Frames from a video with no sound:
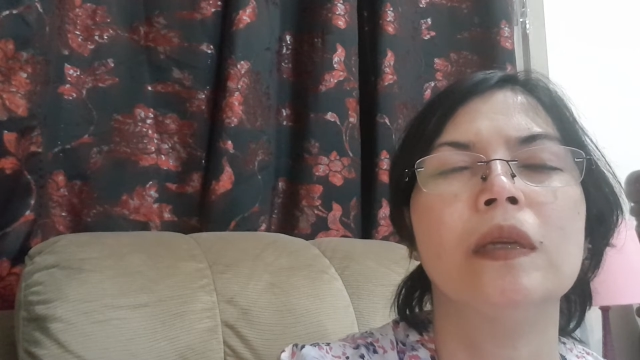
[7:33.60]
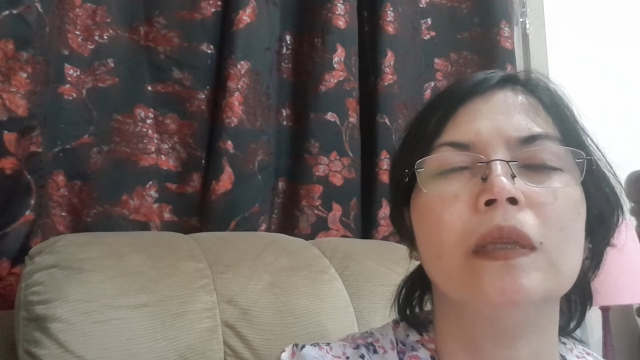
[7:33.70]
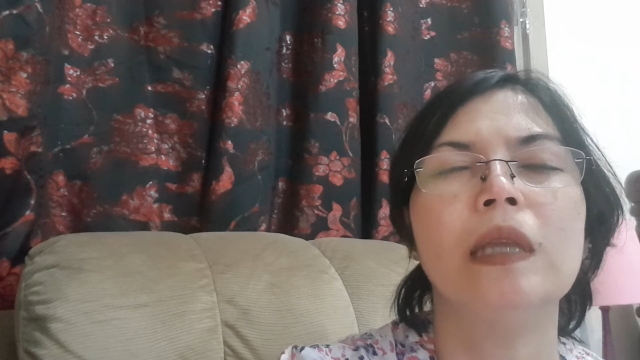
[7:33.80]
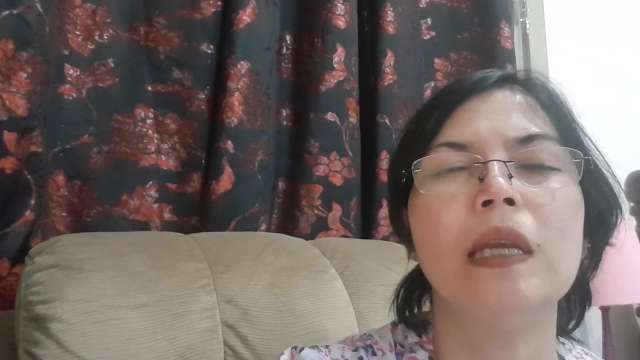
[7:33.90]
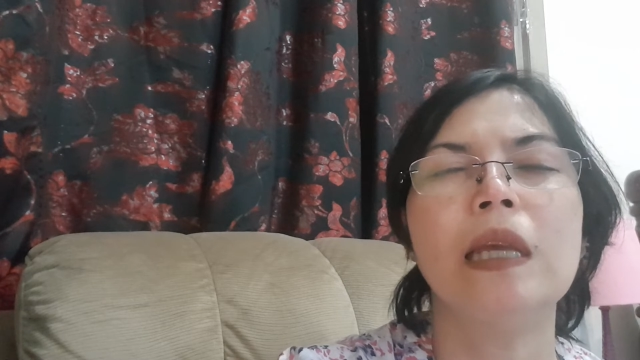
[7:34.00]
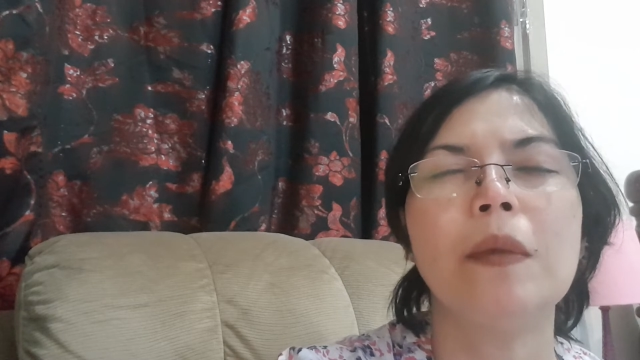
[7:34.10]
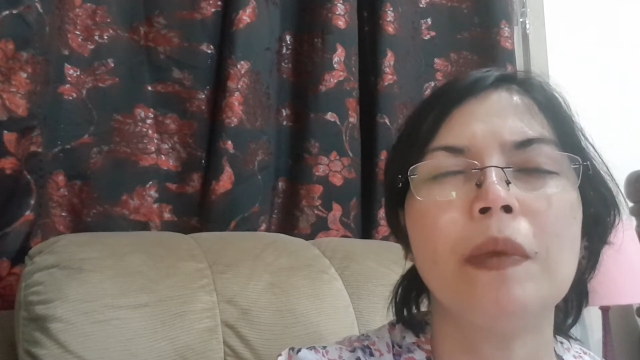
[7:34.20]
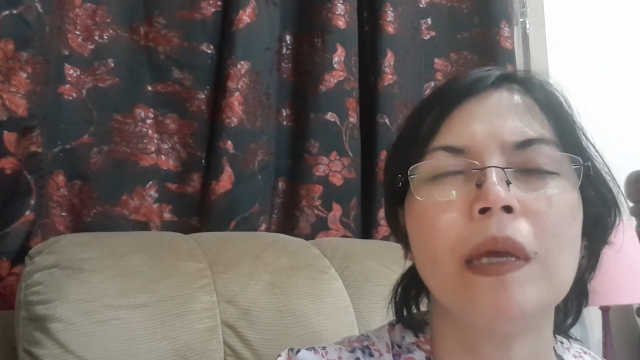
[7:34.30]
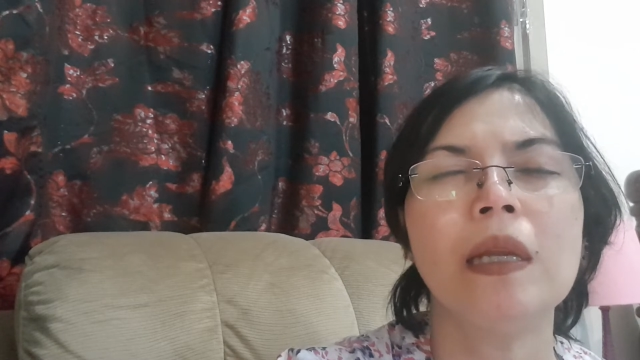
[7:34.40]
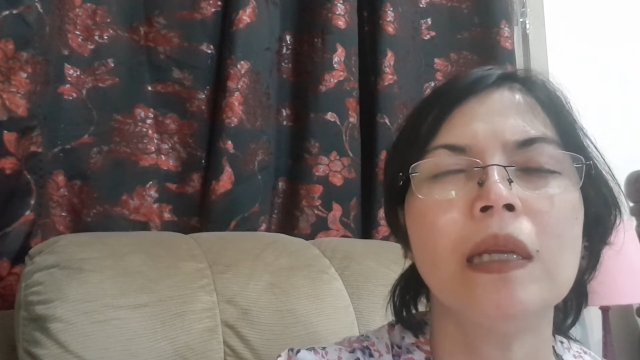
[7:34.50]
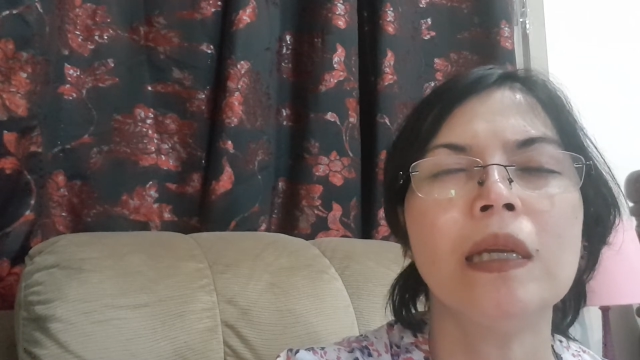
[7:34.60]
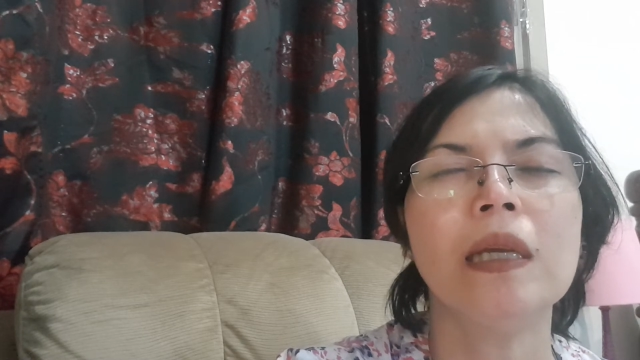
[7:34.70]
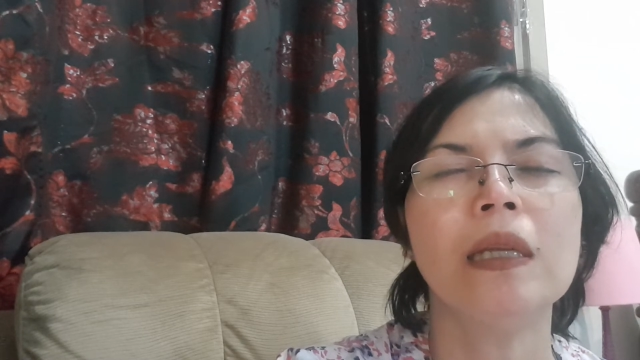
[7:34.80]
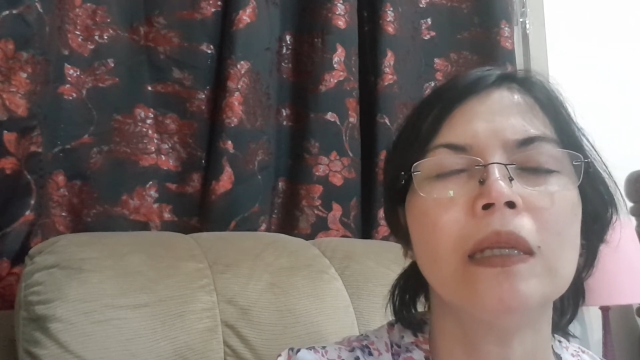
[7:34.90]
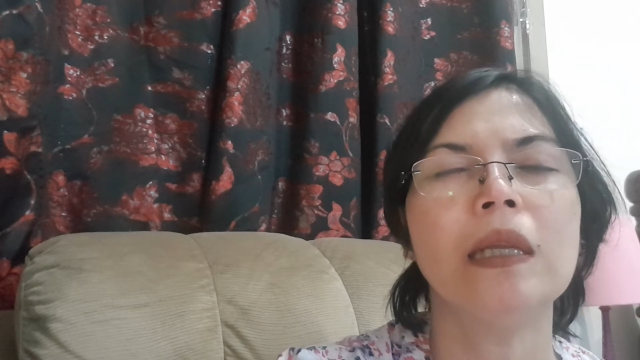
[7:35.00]
they came in
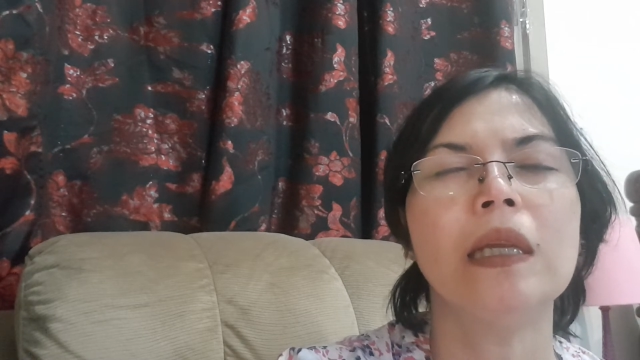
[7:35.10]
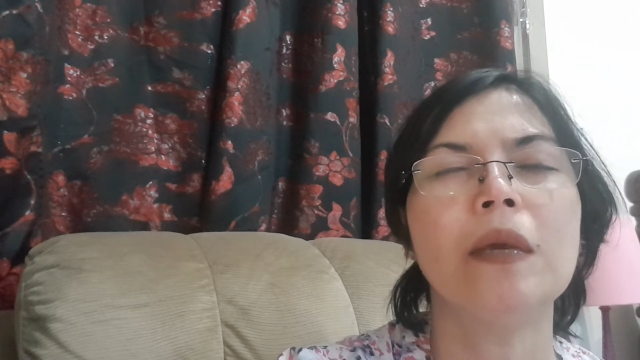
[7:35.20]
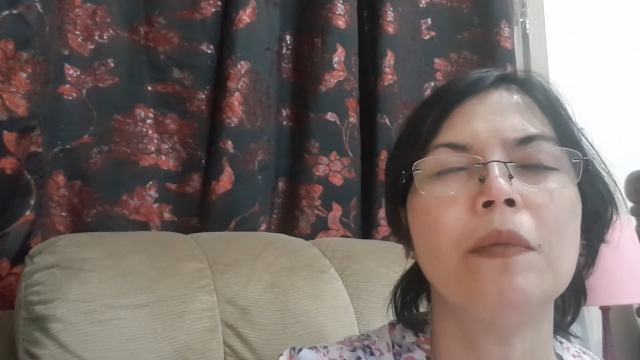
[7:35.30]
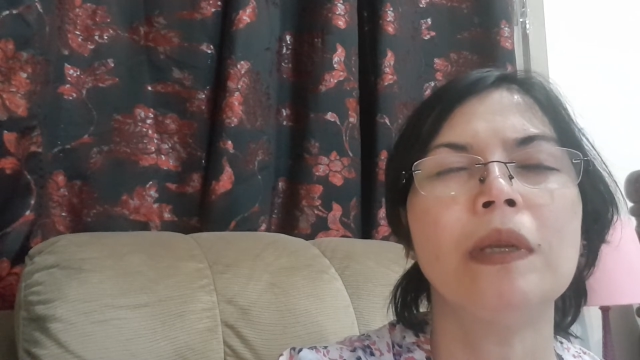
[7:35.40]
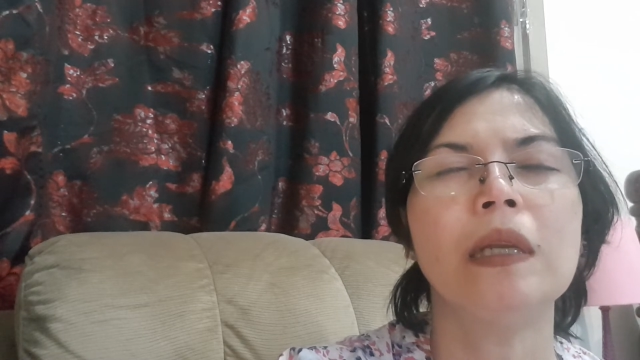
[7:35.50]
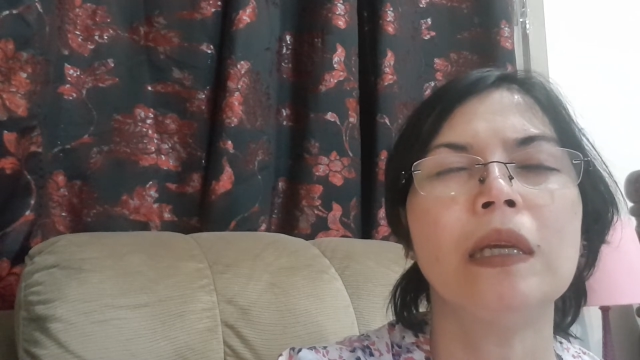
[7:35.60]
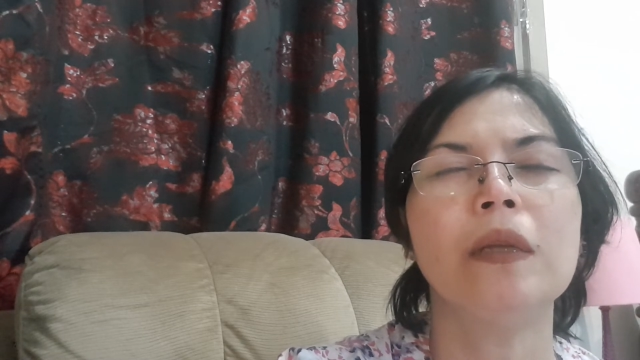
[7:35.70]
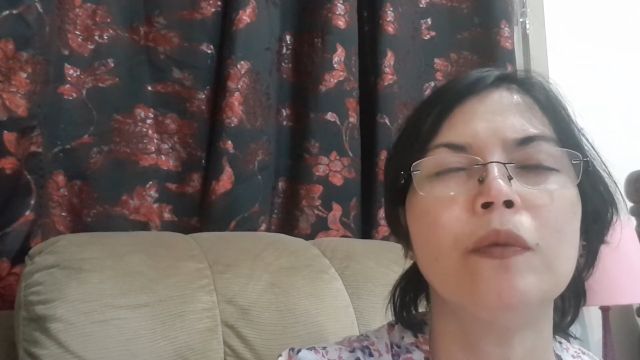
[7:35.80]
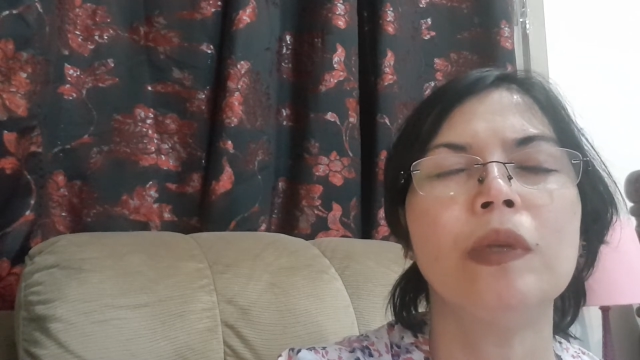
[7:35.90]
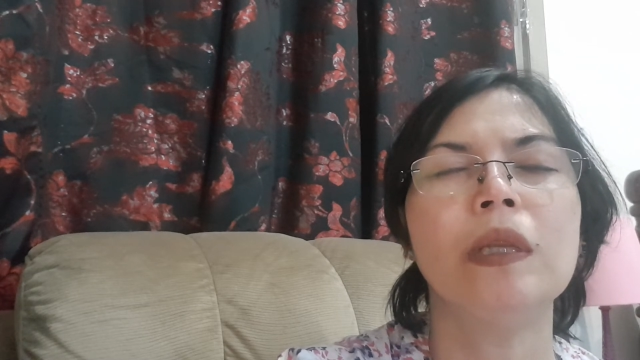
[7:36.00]
again